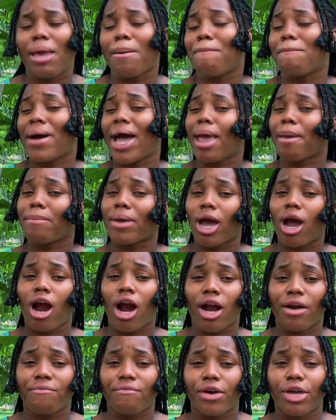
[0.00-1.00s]
It might be
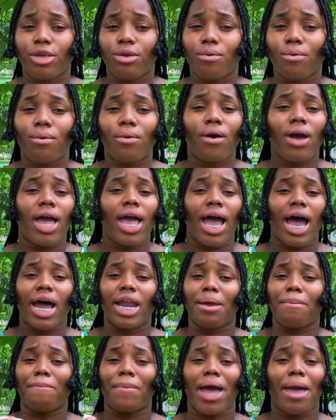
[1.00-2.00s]
hard for you,
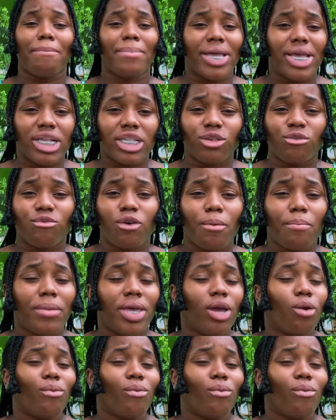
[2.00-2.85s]
and it might be easy for me.